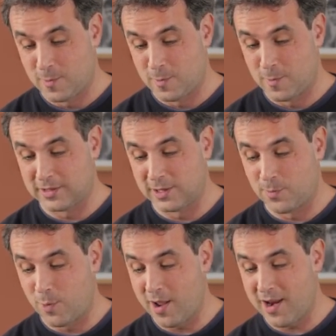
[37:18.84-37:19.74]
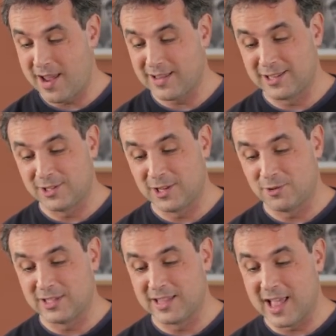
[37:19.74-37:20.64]
Well, the point is that
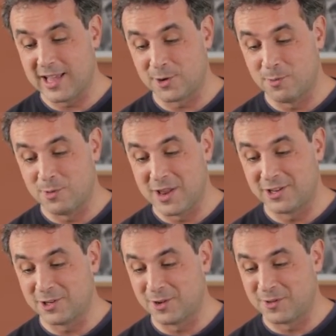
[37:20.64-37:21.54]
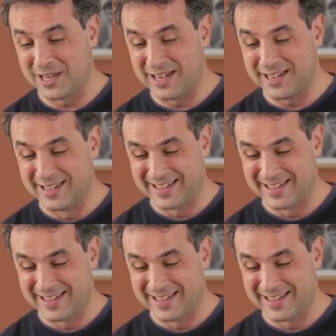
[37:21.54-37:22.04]
there is a nice combination over here.